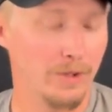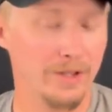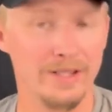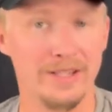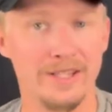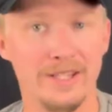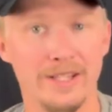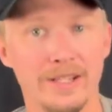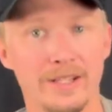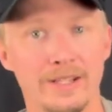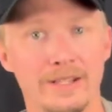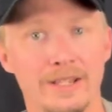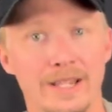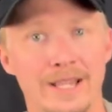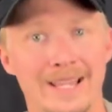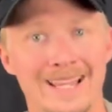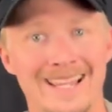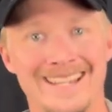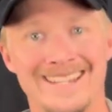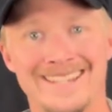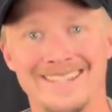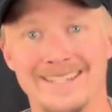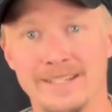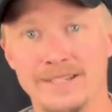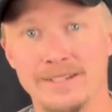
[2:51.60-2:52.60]
of the
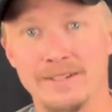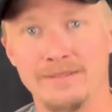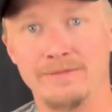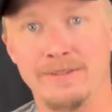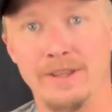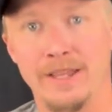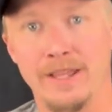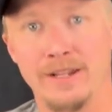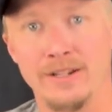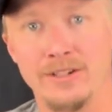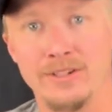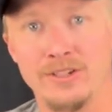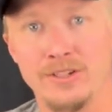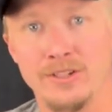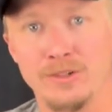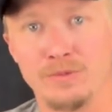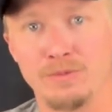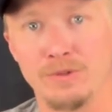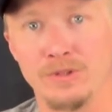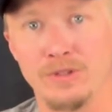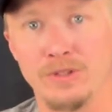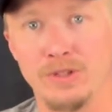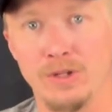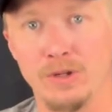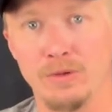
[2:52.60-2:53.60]
disadvantages
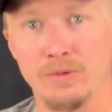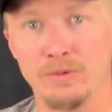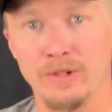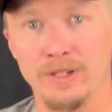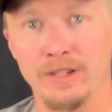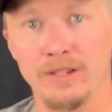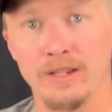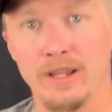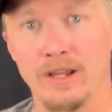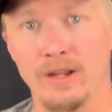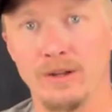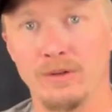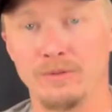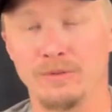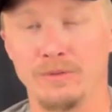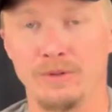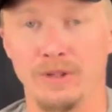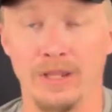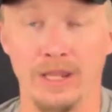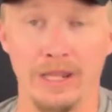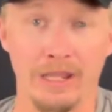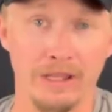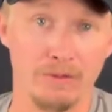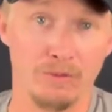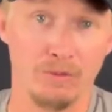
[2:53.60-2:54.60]
with going down
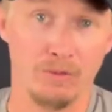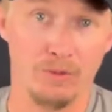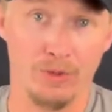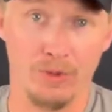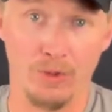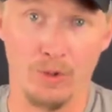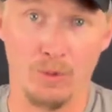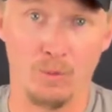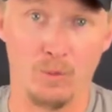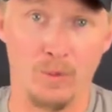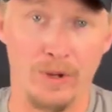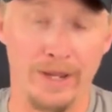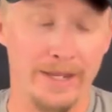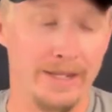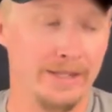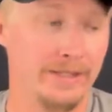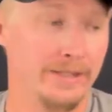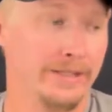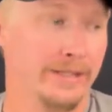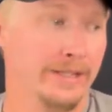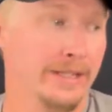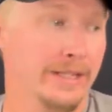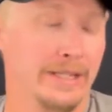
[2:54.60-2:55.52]
the weight